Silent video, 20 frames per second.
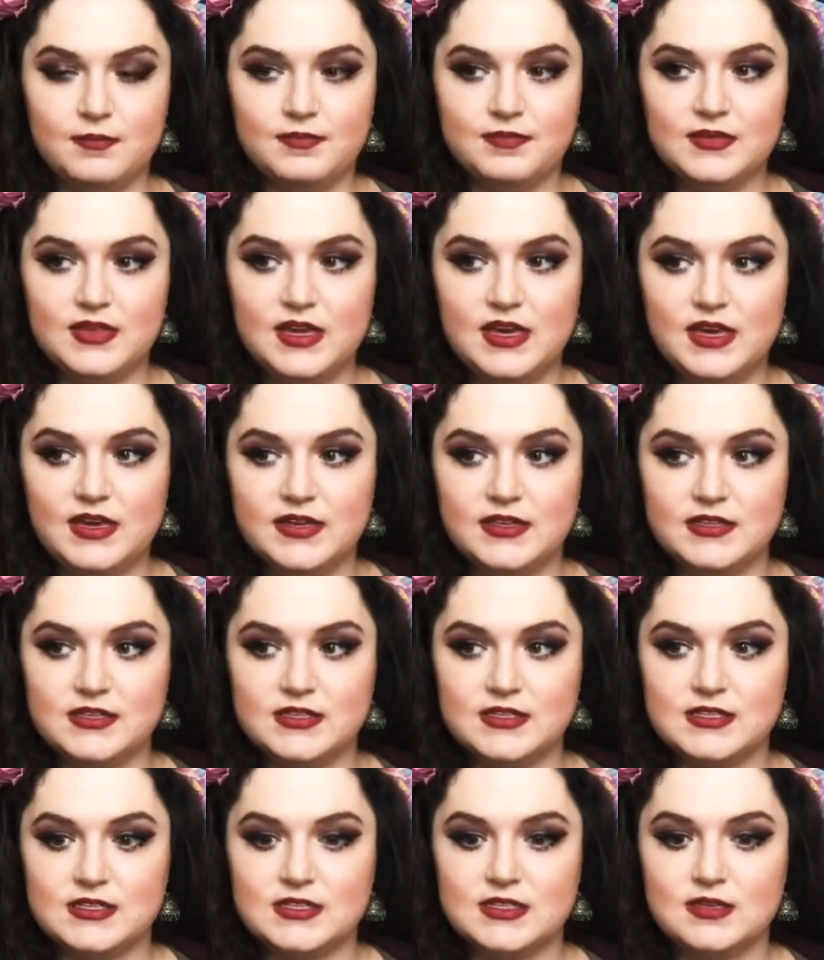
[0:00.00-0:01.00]

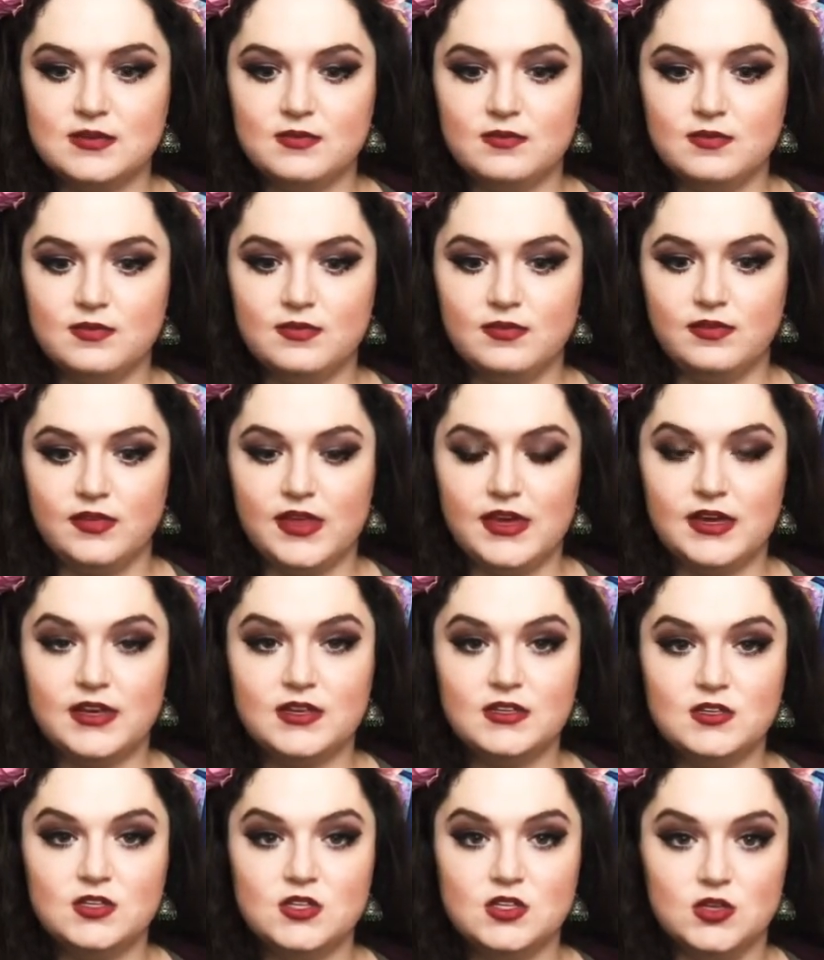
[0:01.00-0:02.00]
his
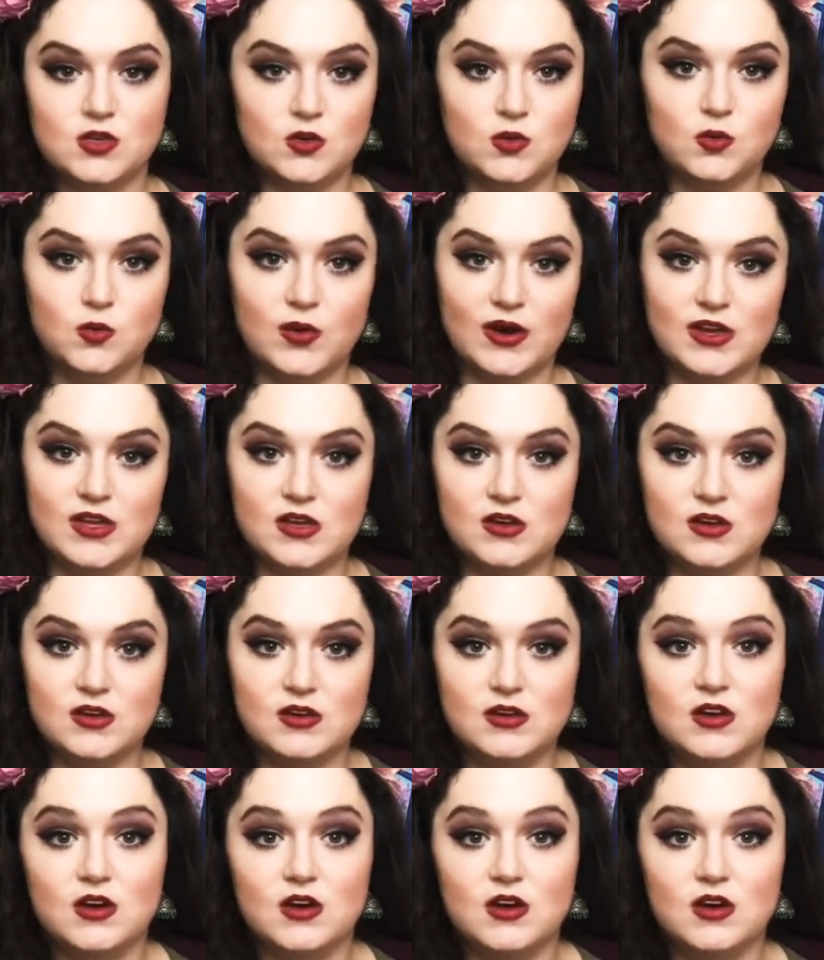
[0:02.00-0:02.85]
link to where you can,